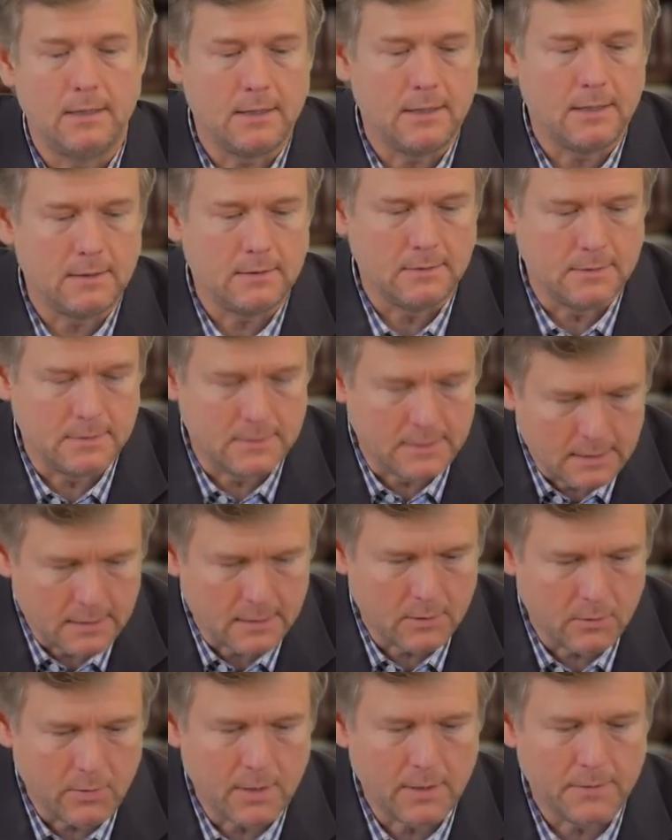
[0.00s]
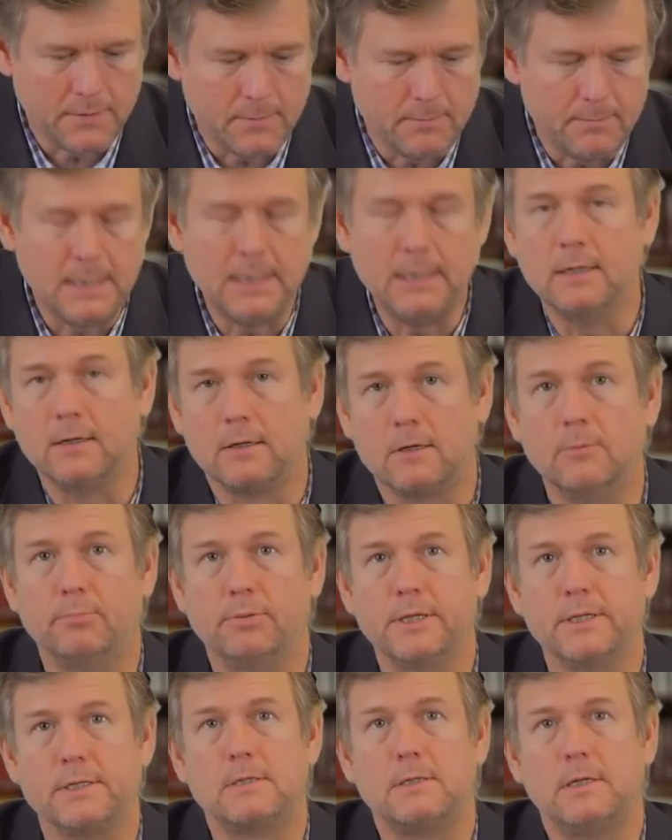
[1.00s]
and ditto on the media
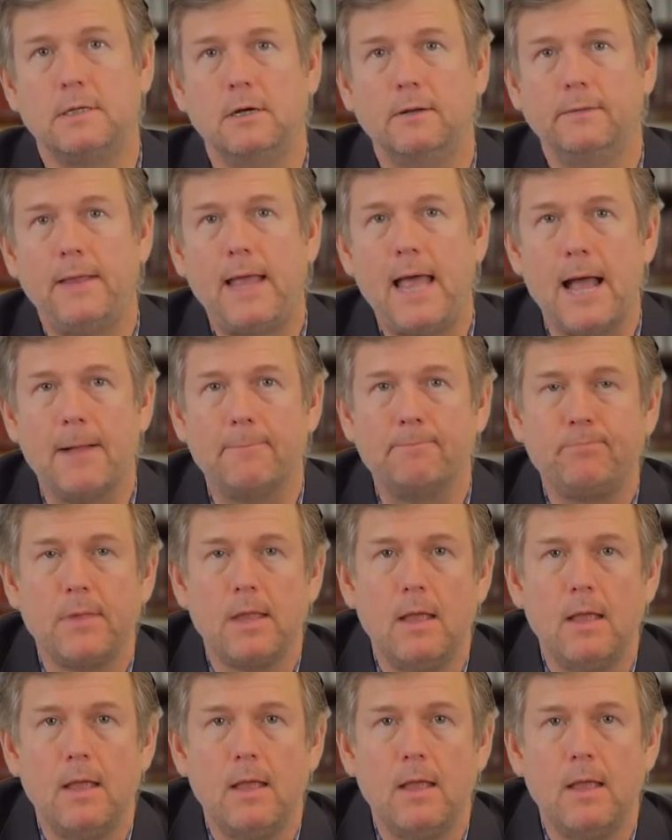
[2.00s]
complicity on that.